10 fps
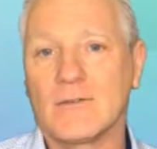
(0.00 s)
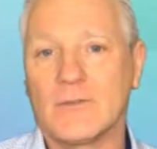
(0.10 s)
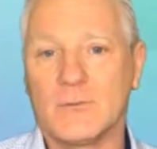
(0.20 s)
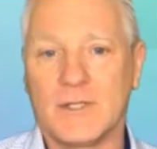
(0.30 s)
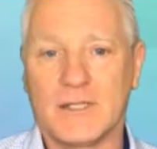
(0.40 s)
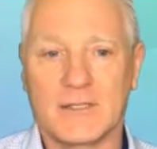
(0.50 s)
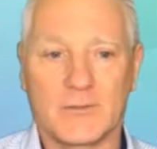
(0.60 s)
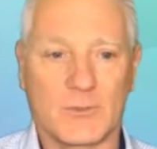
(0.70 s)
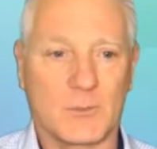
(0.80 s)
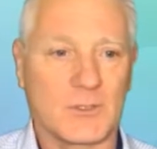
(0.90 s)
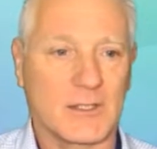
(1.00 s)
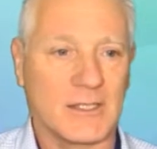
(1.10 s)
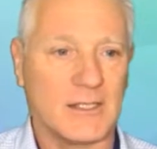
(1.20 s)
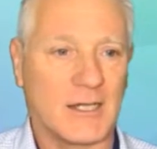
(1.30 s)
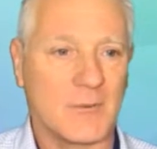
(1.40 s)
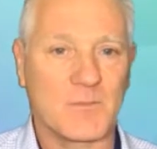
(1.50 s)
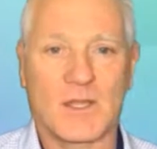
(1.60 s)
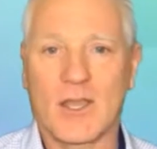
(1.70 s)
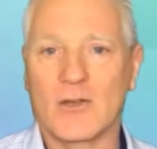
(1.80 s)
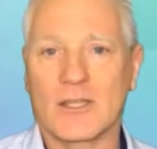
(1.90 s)
for me to flippantly
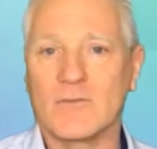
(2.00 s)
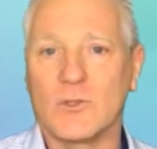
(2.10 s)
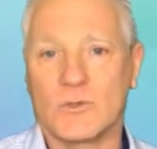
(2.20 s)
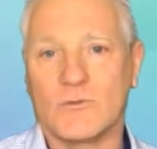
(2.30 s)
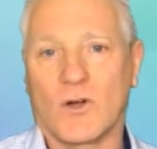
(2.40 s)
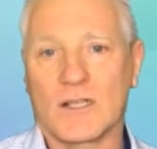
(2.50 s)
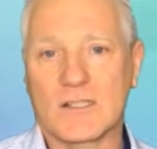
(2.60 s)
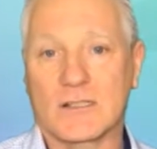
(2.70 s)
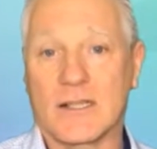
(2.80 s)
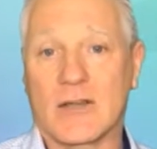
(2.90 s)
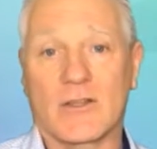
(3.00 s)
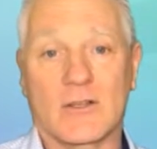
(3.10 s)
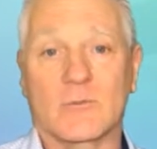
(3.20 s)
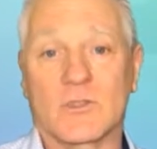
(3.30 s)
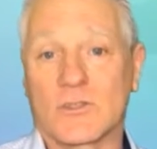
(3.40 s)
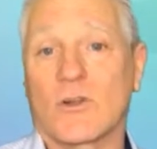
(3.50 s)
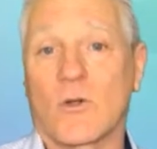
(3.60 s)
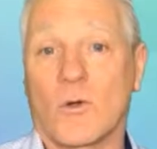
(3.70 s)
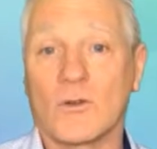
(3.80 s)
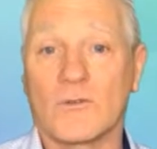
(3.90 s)
go and give you advice in an area that I'm just
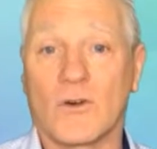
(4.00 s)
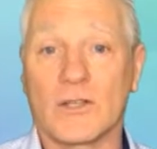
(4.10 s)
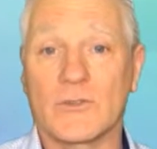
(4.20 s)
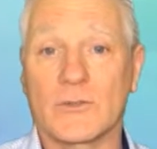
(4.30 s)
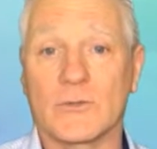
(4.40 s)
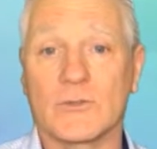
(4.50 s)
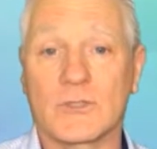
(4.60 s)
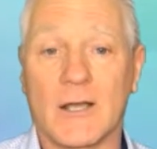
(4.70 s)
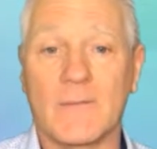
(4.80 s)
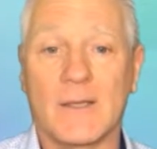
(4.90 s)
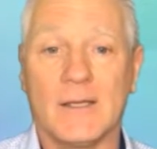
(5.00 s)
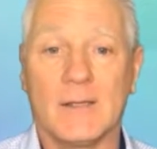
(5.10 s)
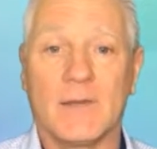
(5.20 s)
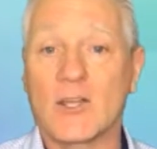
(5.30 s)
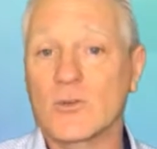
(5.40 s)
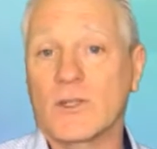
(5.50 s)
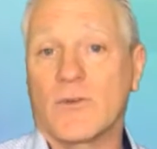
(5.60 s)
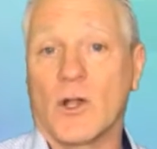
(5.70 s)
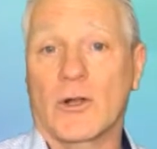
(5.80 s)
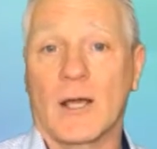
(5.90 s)
not qualified to. So make sure you
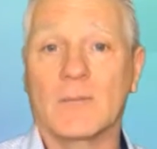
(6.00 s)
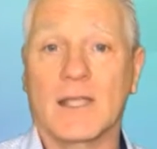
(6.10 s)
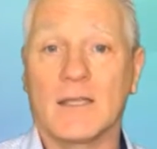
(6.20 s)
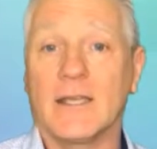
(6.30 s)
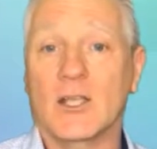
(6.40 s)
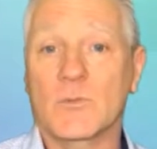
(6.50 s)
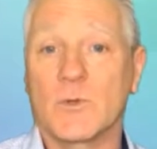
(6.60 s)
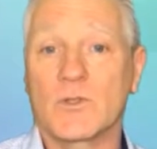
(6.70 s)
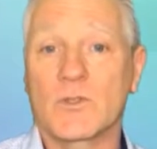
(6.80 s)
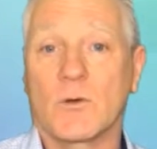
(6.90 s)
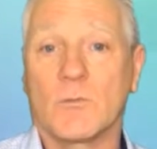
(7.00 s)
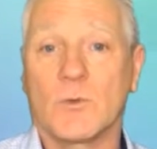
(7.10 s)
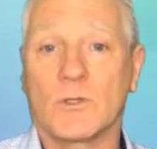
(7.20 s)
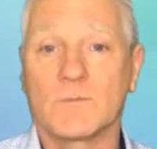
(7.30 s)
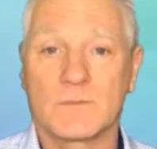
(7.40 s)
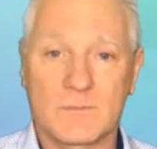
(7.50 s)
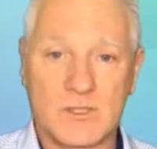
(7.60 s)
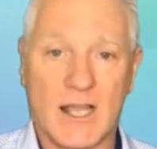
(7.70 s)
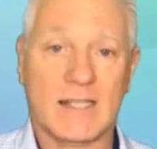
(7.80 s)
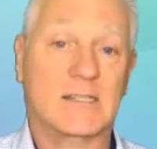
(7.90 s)
follow it up, get the experts on board,
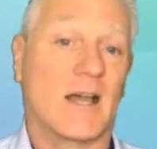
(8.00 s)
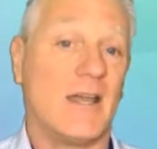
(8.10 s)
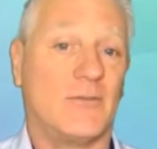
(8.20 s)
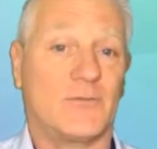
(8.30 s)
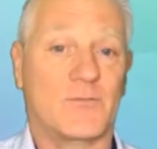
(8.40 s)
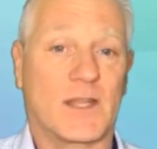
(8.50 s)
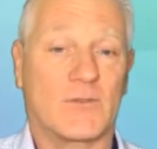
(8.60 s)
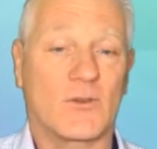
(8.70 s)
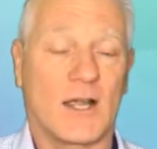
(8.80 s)
stay safe, have a